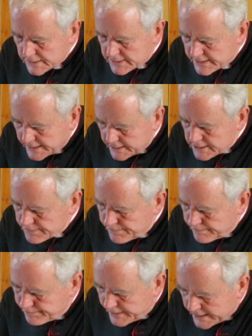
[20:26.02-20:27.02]
Thanks
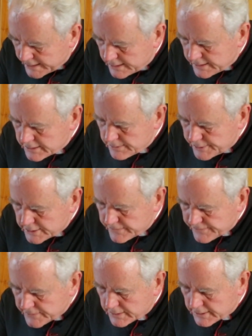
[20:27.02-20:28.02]
mainly to Bishop
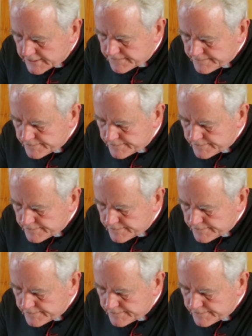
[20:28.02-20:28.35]
Foley.